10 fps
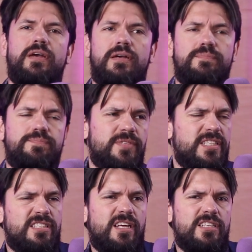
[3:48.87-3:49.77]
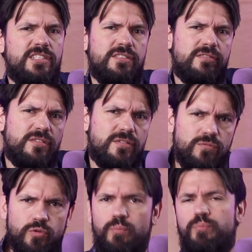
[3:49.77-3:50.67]
Um, it's not as
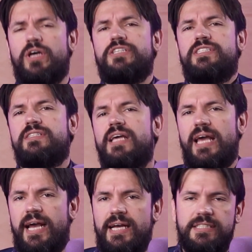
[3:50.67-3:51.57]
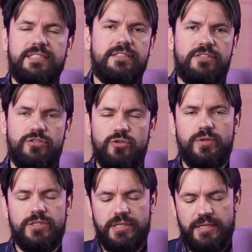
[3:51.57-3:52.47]
robust as
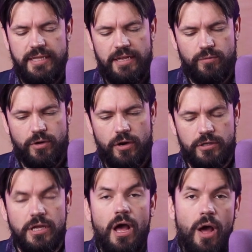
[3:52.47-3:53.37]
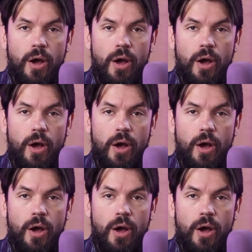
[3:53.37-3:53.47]
Todoist in that regards